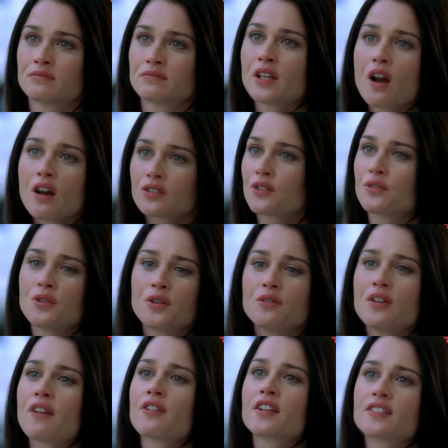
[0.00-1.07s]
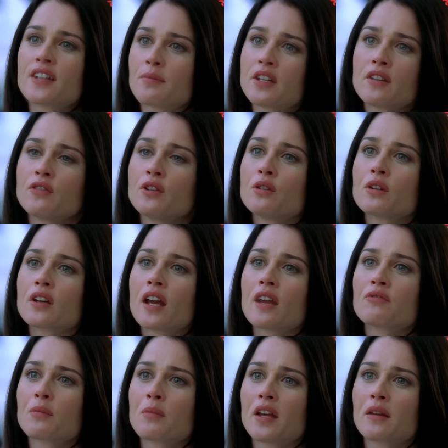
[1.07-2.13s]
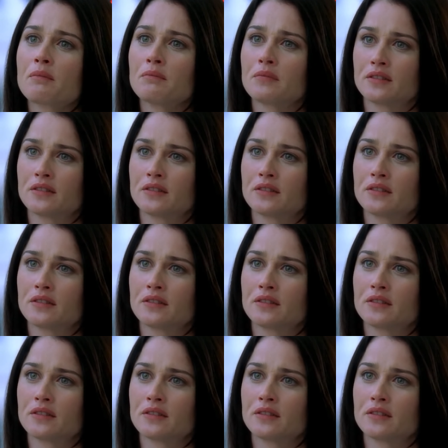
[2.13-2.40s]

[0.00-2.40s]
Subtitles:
borrowed the money to let Scofield prosper while